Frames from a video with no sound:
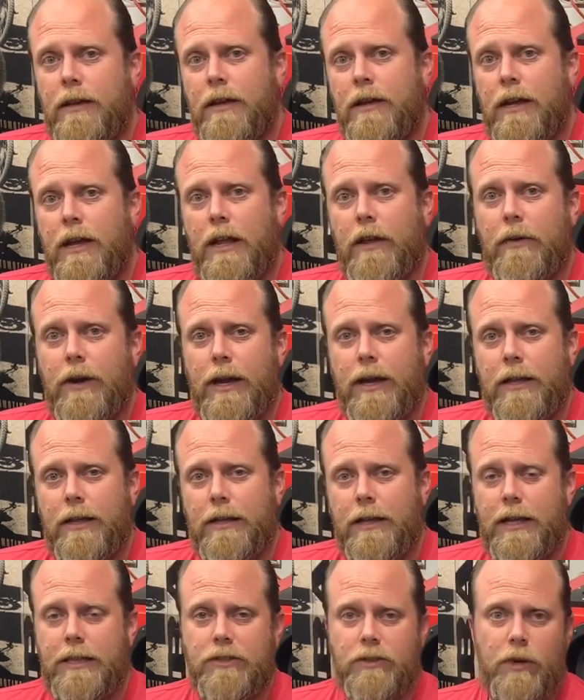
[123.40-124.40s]
Anyway,
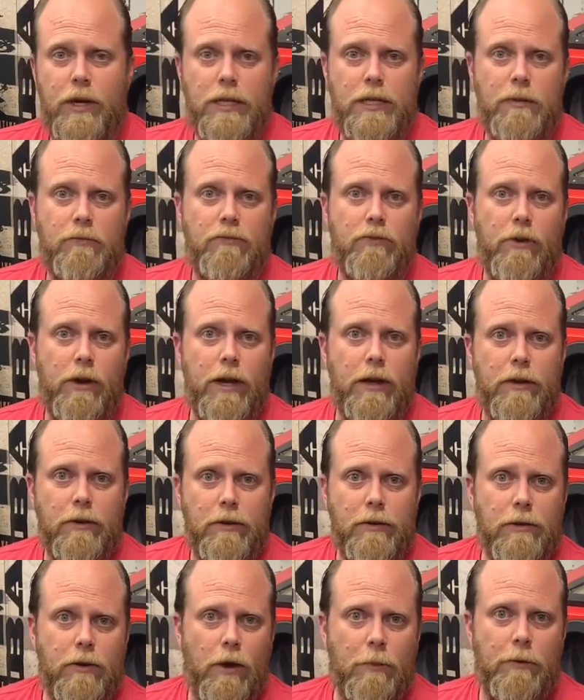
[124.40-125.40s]
that's a quick tip for you.
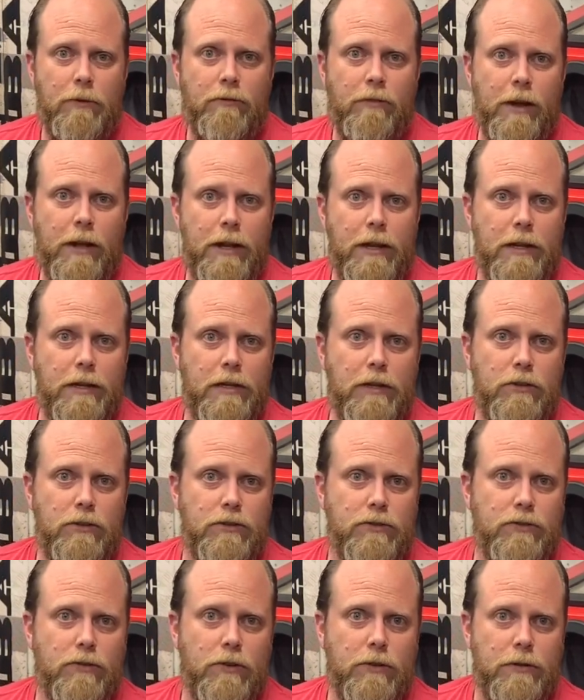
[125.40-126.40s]
Hope you find it
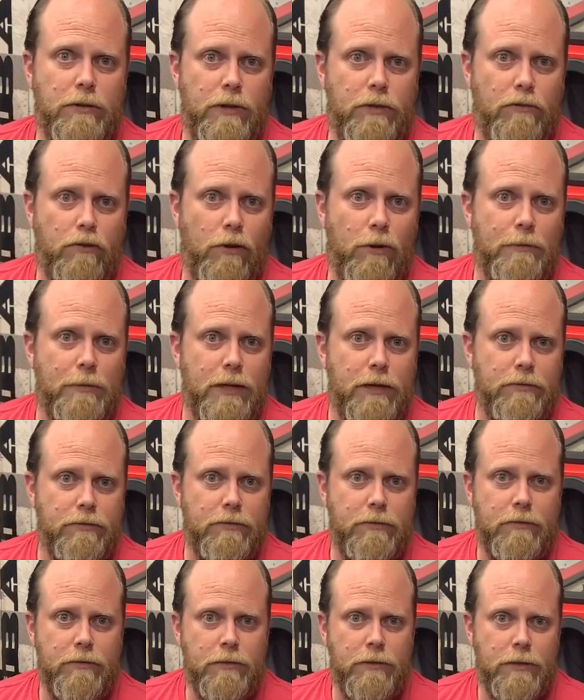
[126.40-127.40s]
useful, informative.
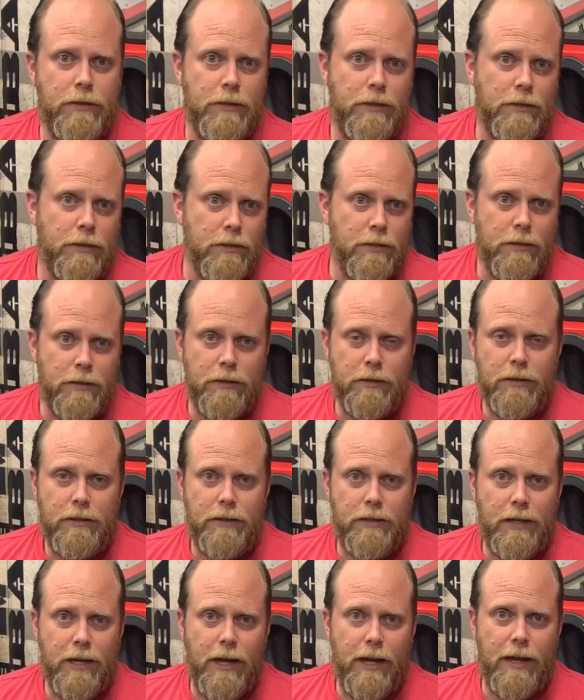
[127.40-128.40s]

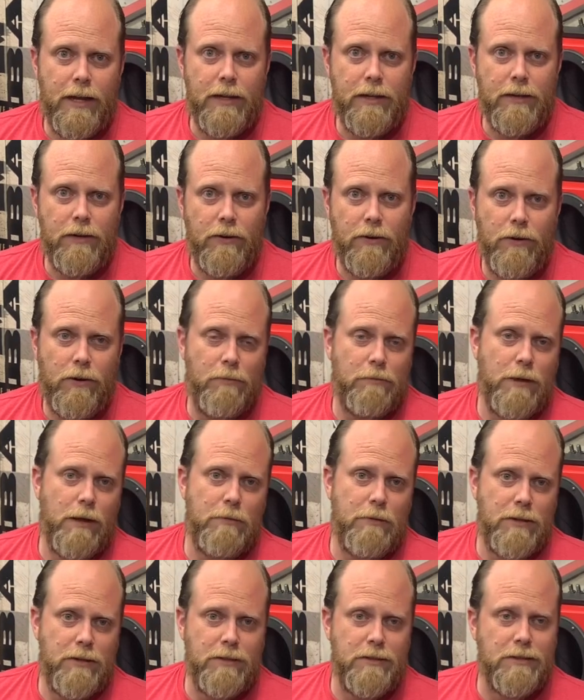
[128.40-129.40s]
Yeah, or
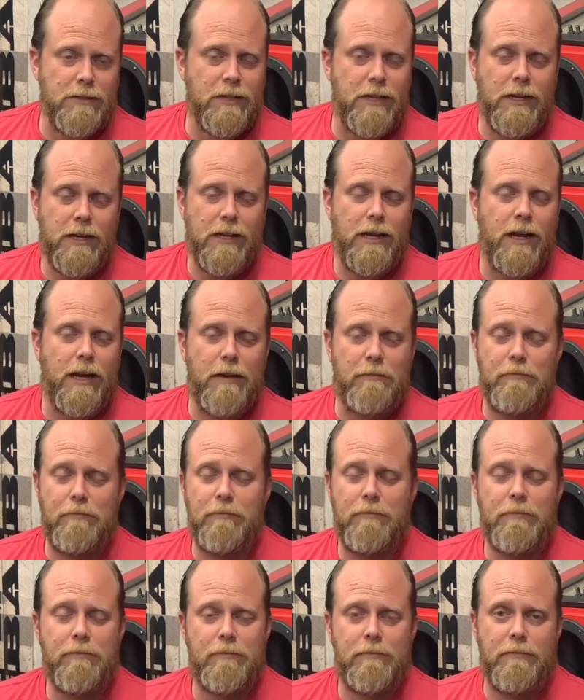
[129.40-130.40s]
maybe you just think
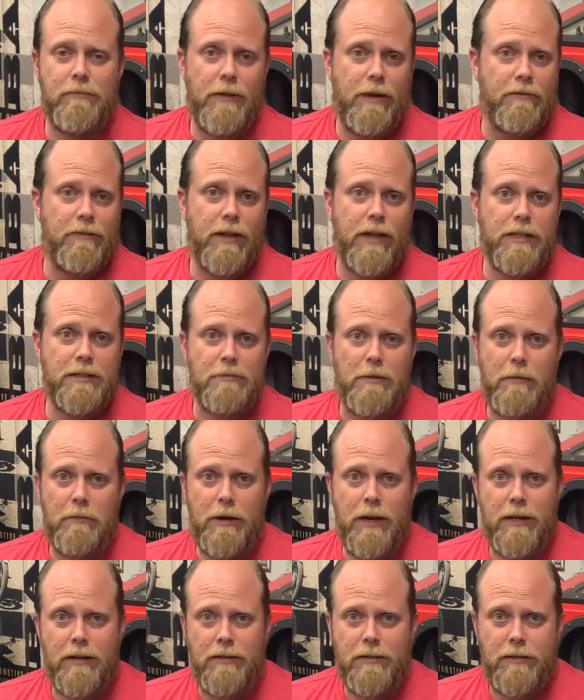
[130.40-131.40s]
I've lost my
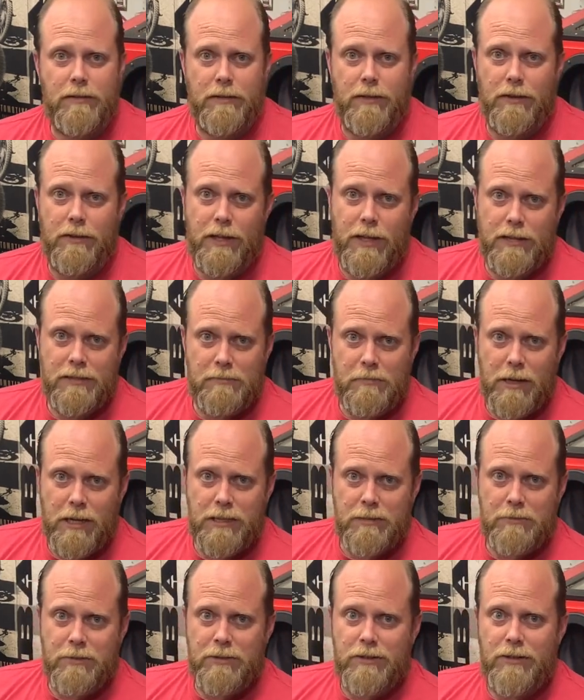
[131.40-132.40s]
mind. You know, that's
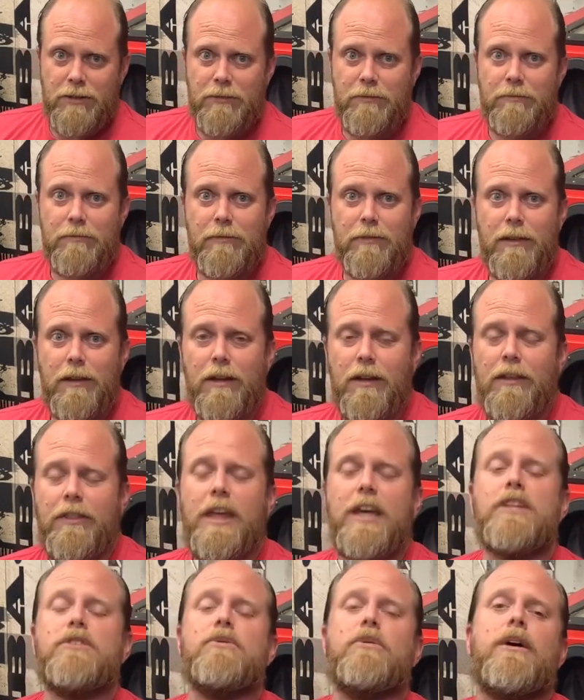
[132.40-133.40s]
possible too.
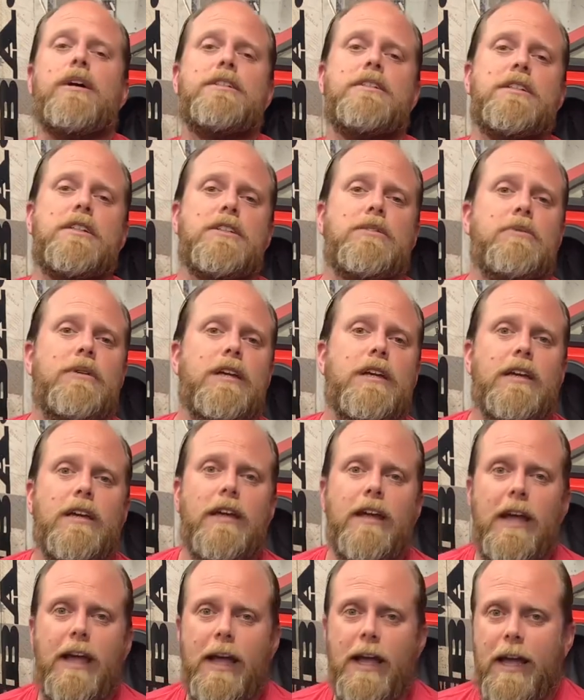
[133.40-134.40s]
Thanks for watching this week,
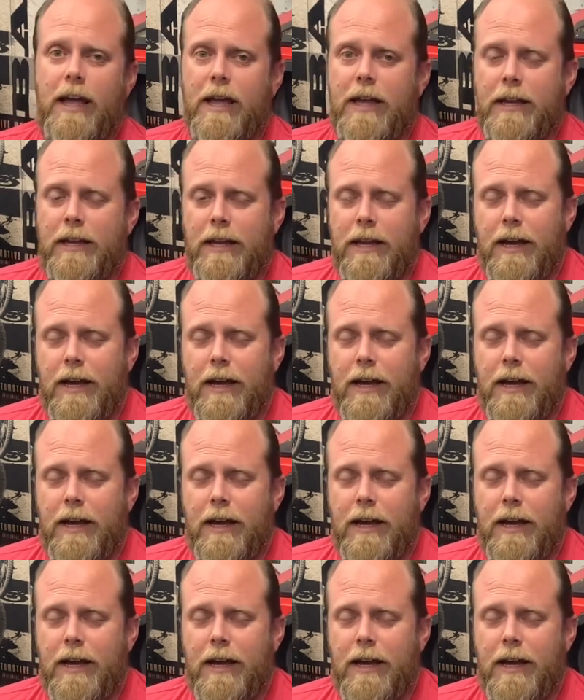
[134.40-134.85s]
and